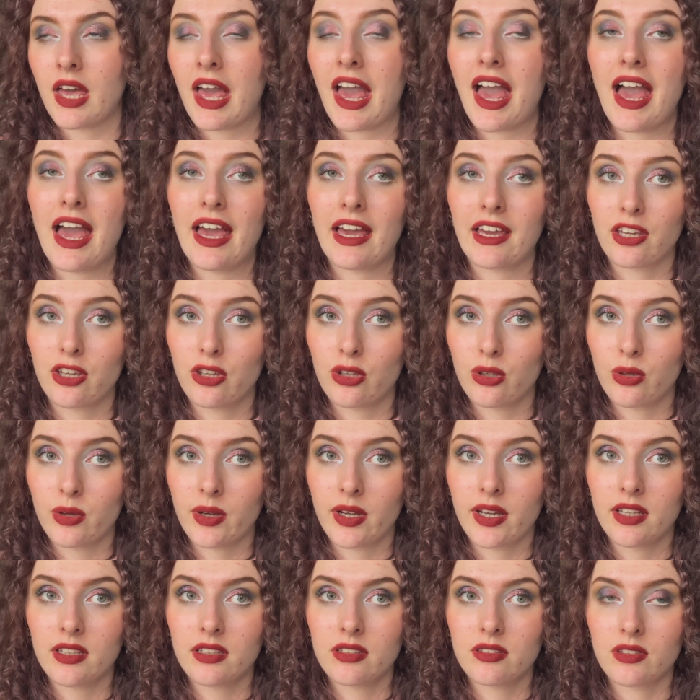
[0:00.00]

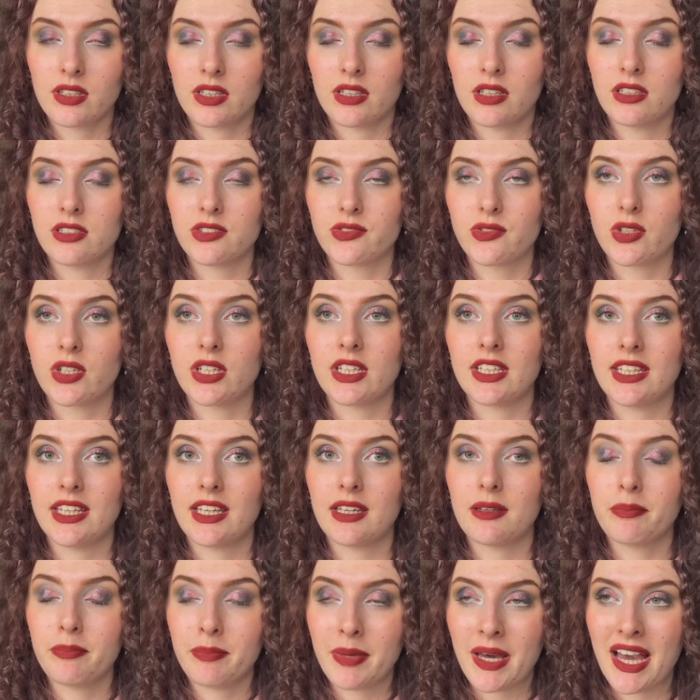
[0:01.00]
accurate, at least for hitting
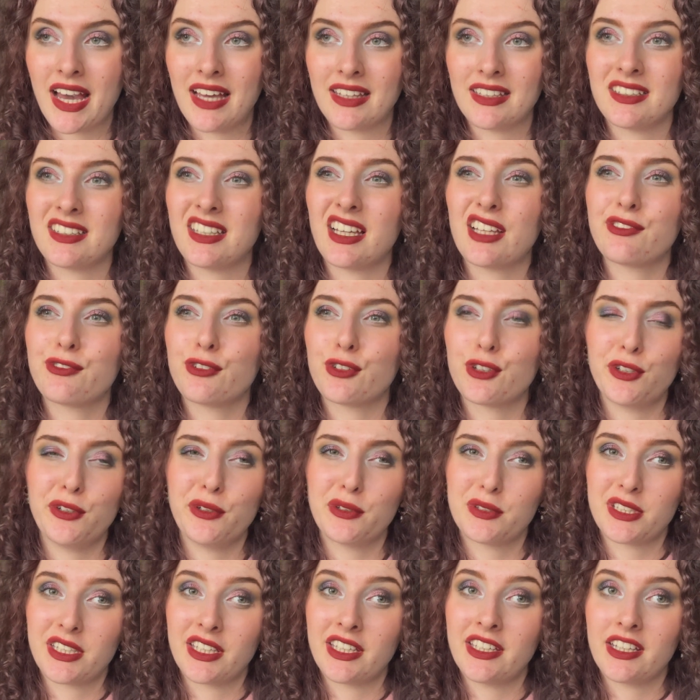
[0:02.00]
pan, not for
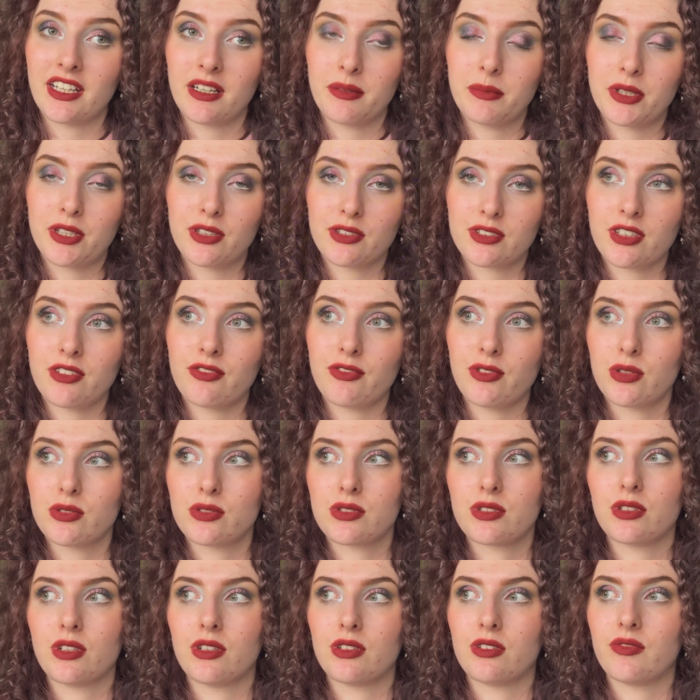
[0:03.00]
using it up, because I've used
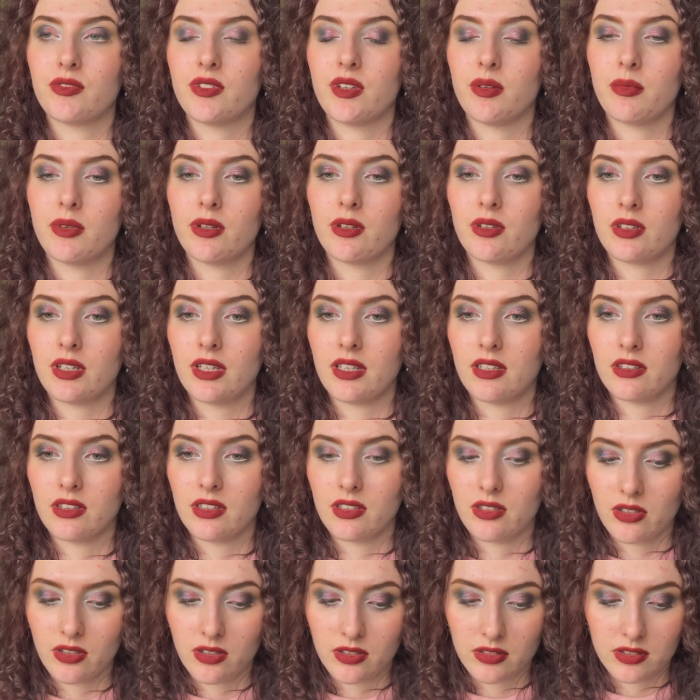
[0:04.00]
a lot of them and
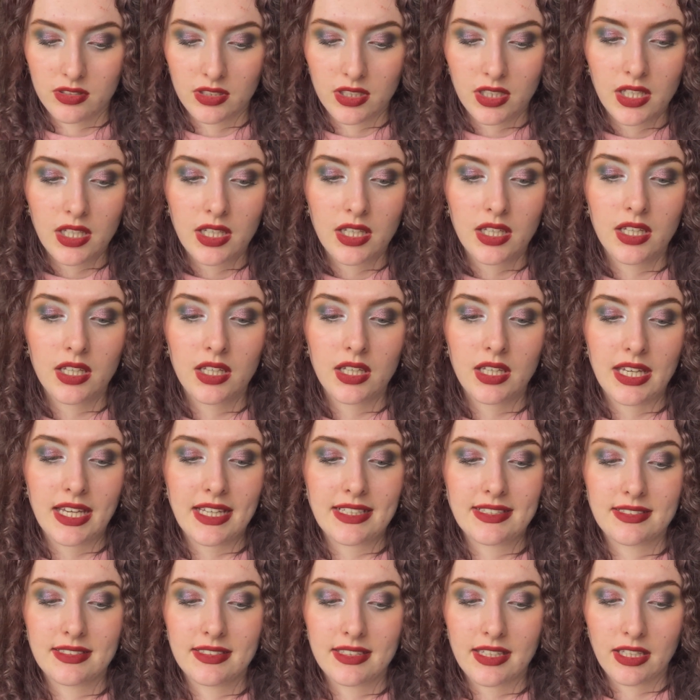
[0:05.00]
on
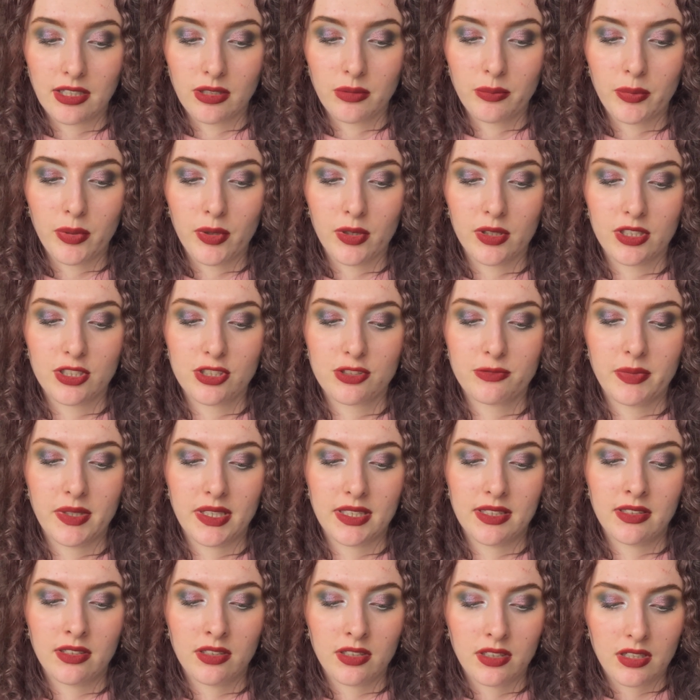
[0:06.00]
as a nail polish,
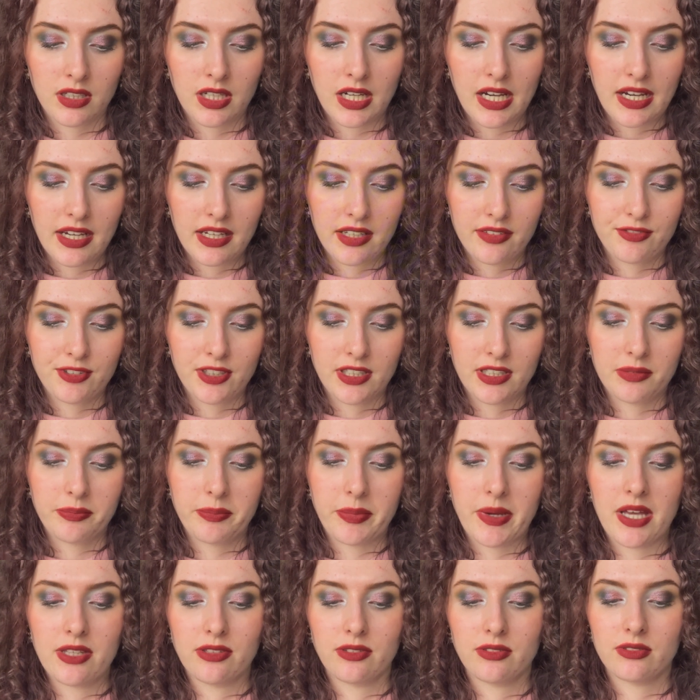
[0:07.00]
but I've hit
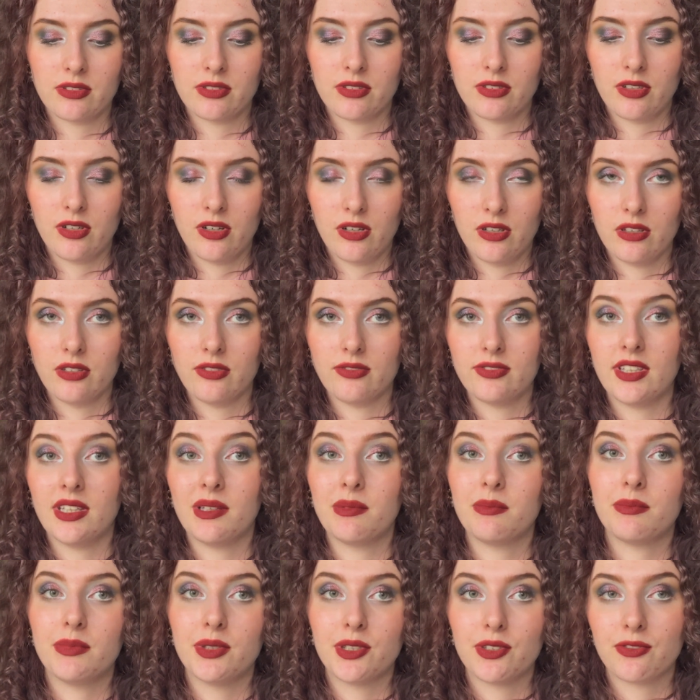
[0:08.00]
pan on all of
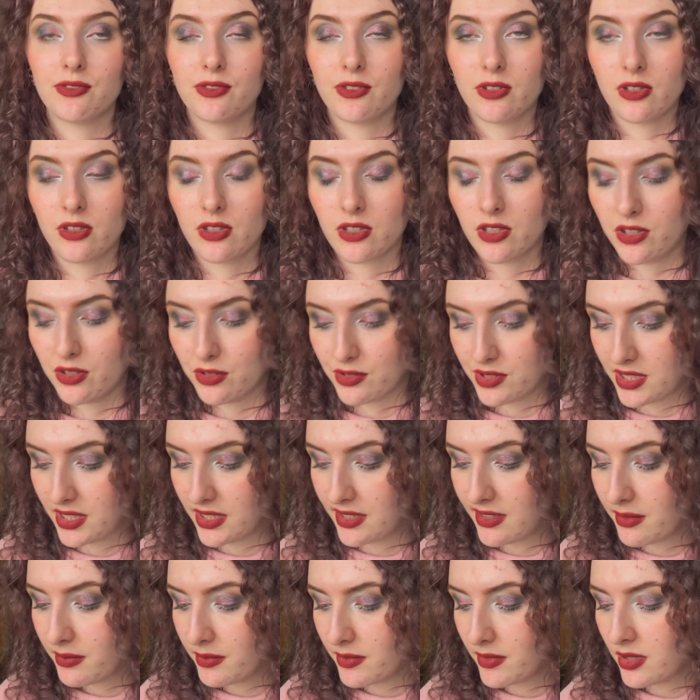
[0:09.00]
them before using
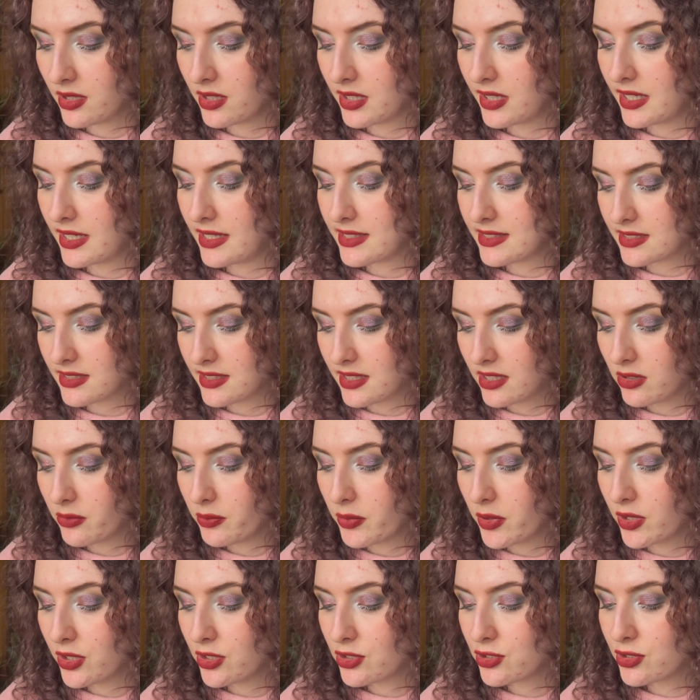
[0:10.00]
them as a nail
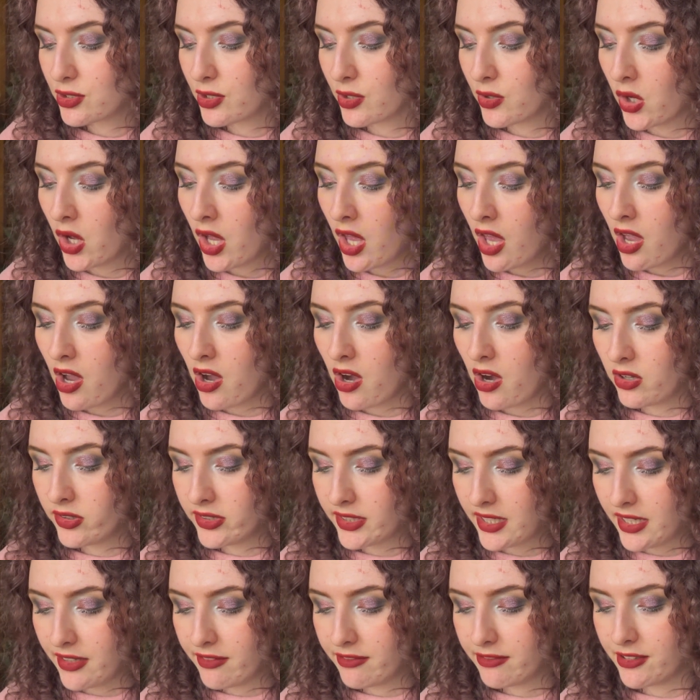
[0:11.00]
polish. So on
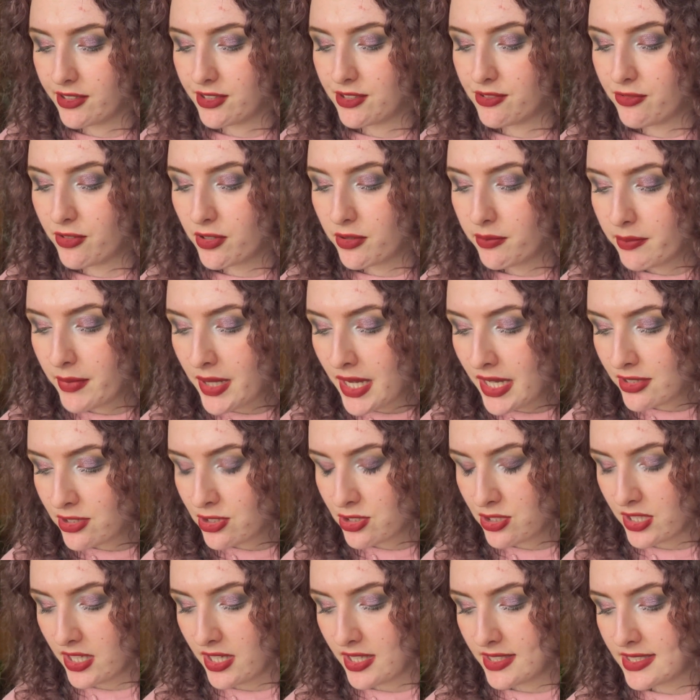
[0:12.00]
average for matte
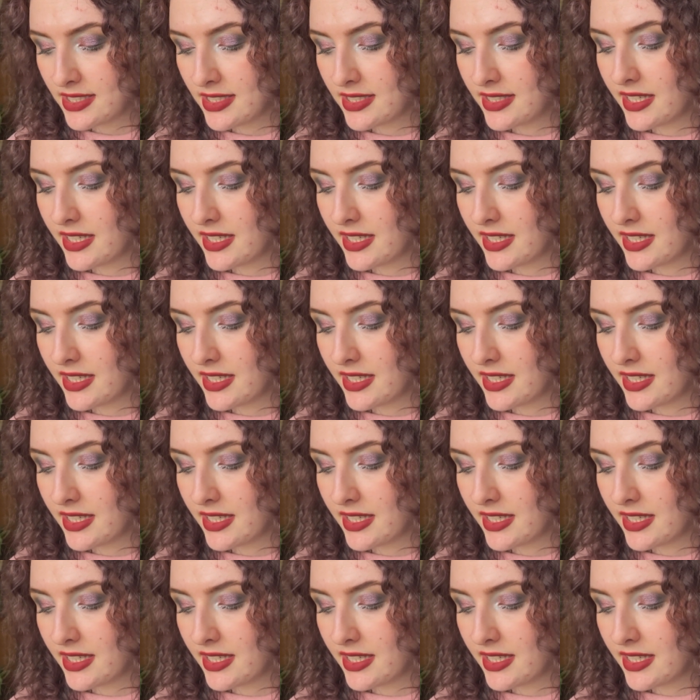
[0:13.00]
shades it